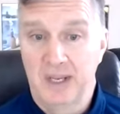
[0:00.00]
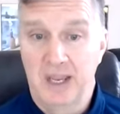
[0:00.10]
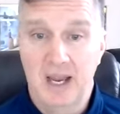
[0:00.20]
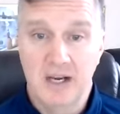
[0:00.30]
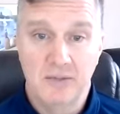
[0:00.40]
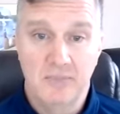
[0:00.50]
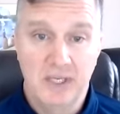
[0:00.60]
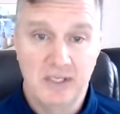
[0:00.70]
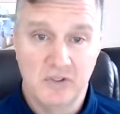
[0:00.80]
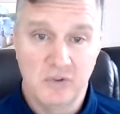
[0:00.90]
hired
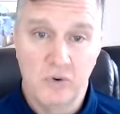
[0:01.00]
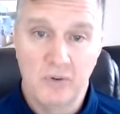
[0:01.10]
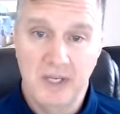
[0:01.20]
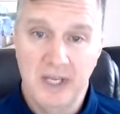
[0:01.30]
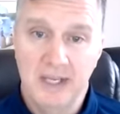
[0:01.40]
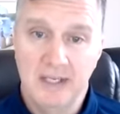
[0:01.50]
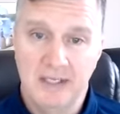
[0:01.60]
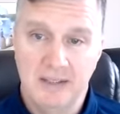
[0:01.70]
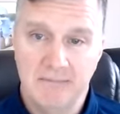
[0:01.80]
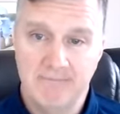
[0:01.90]
me and swore me in,
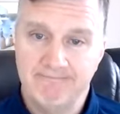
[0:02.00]
and